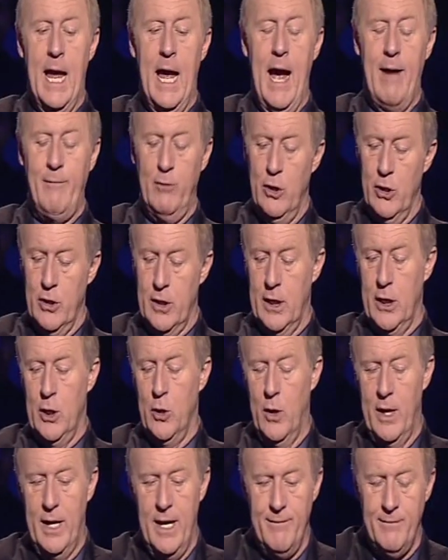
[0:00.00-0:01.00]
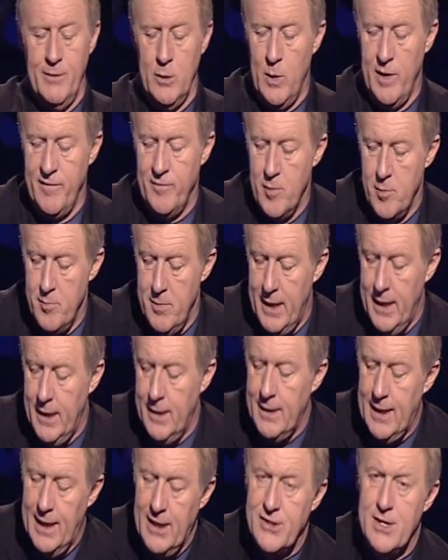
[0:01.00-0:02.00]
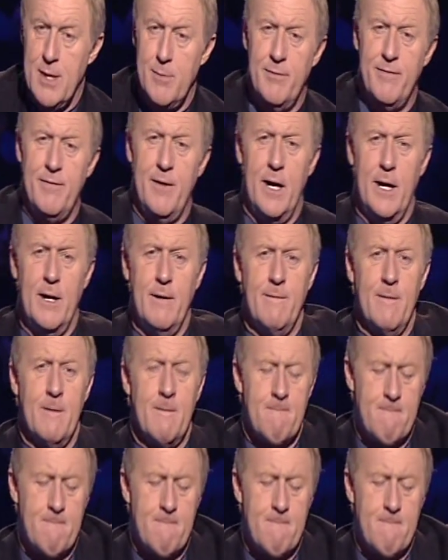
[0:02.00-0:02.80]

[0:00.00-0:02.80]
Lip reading: Have a look. You're 11 away from £1 million. Here's number 5.